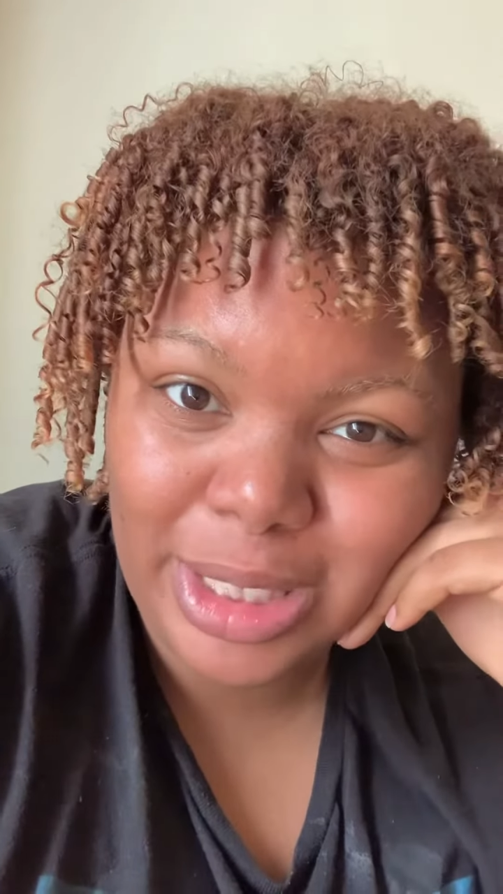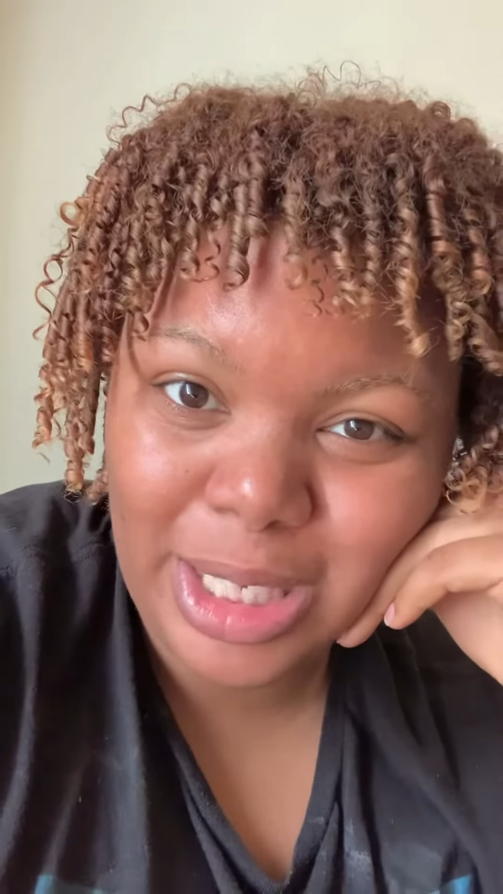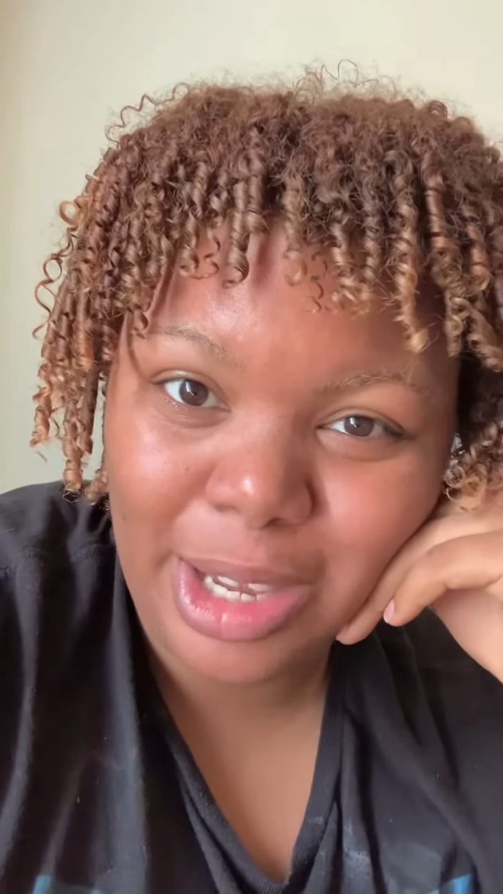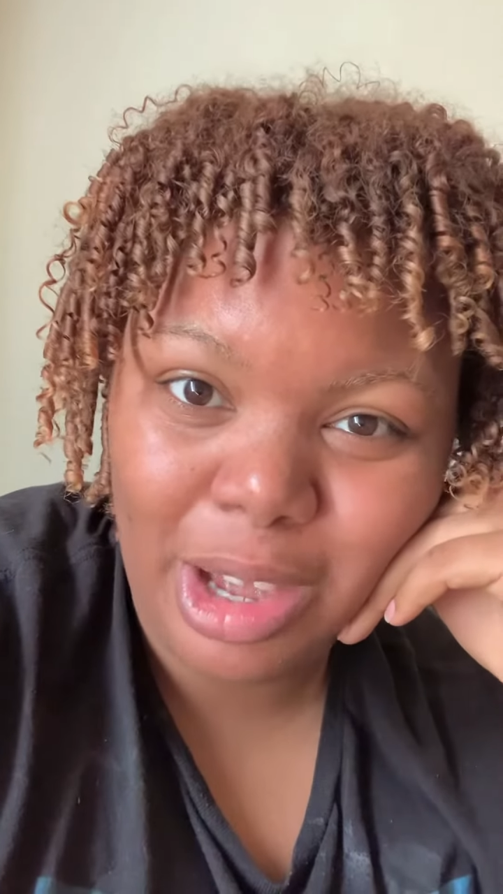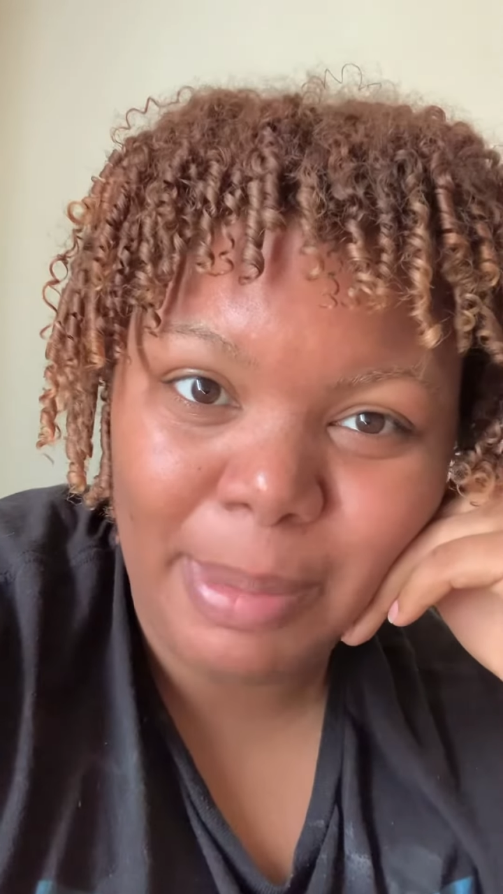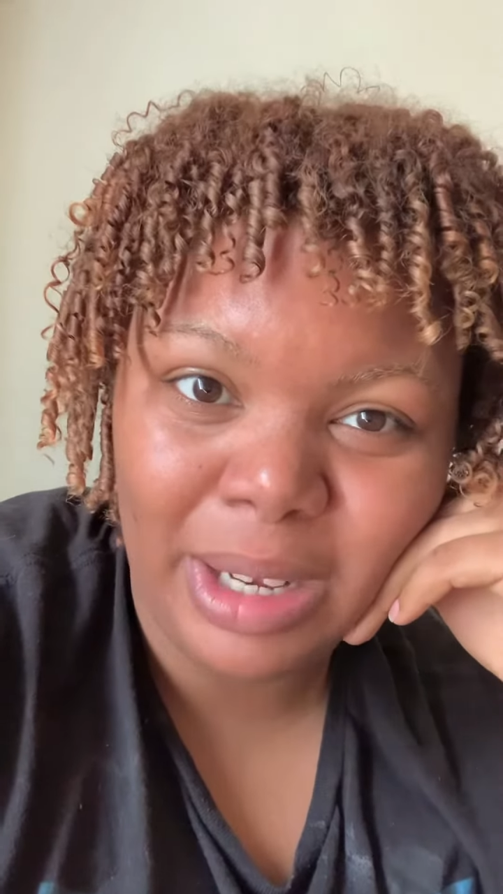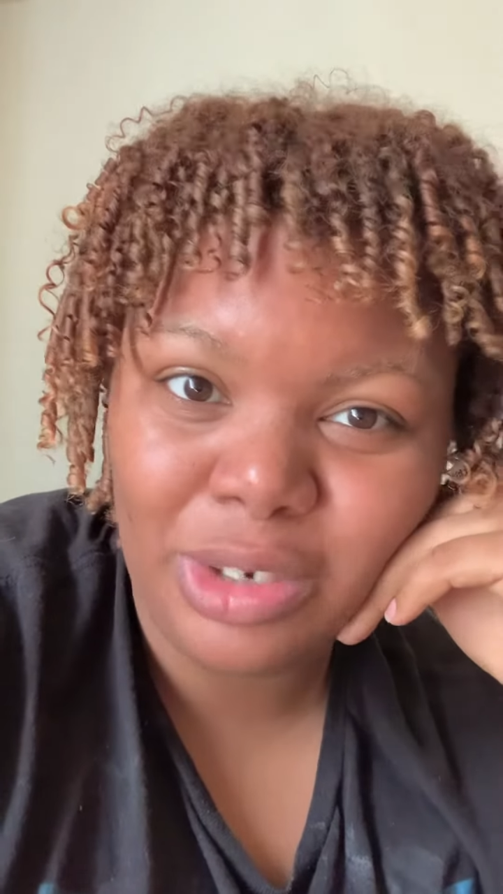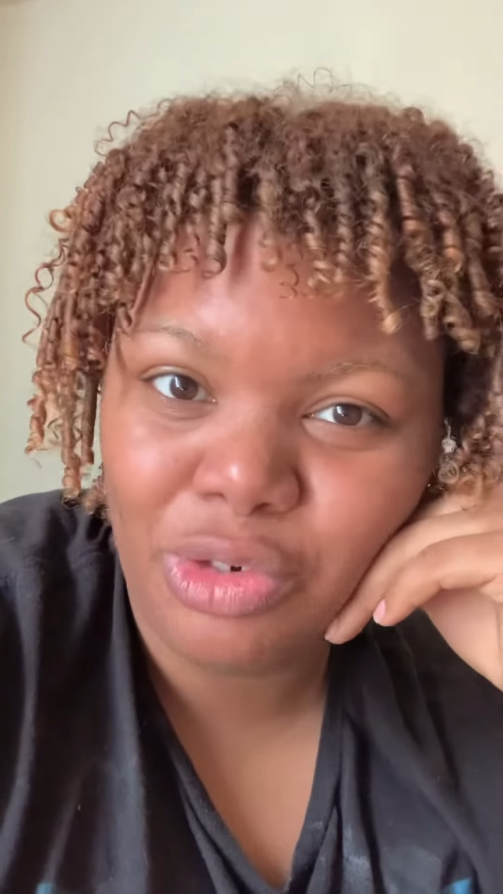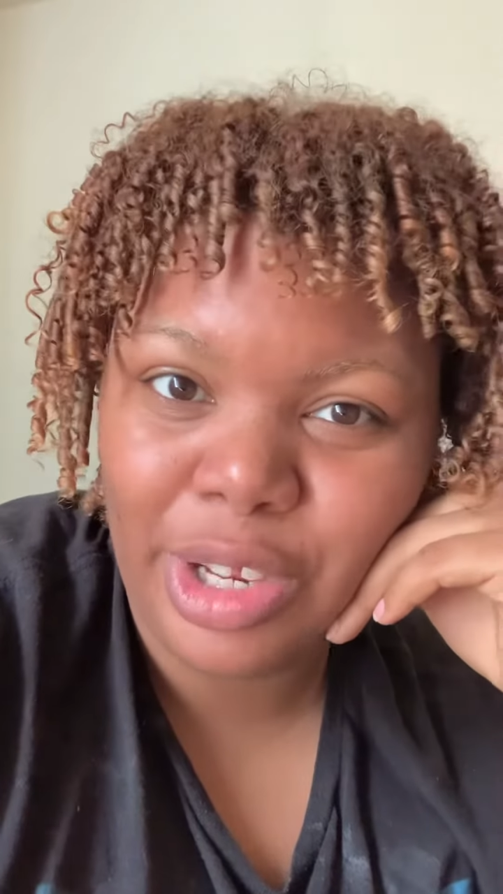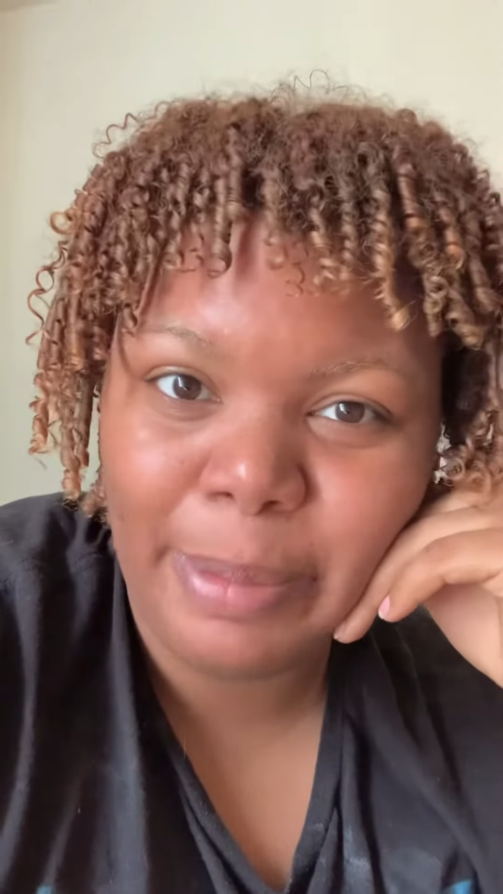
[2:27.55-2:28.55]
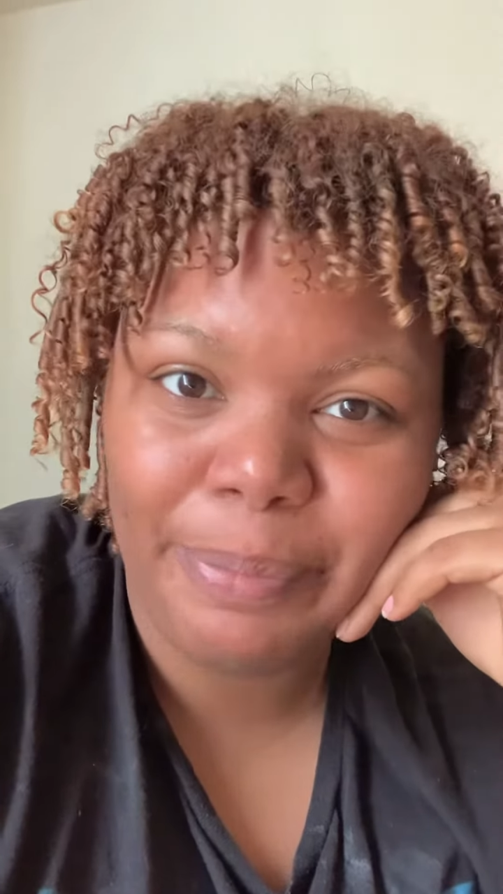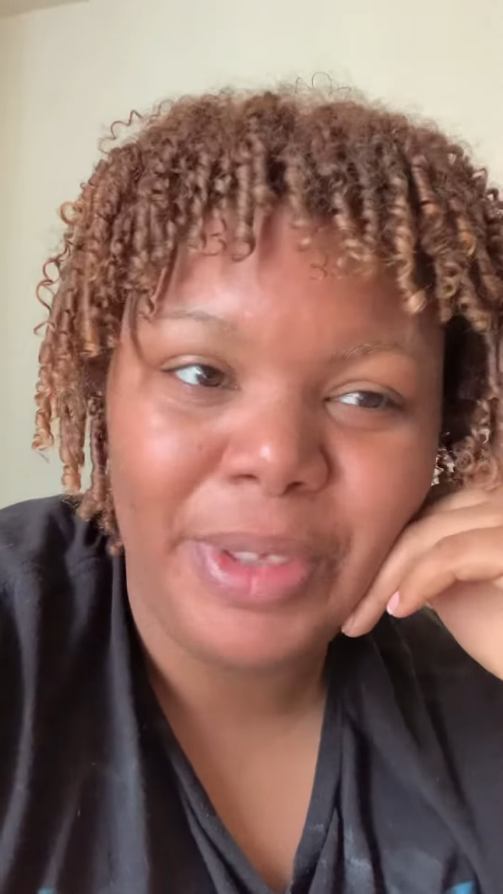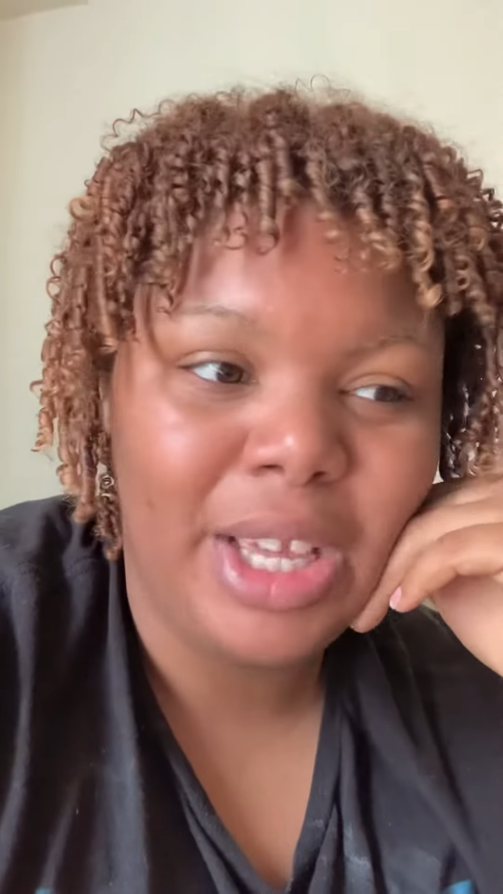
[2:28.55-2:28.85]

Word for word: to tell you about a dream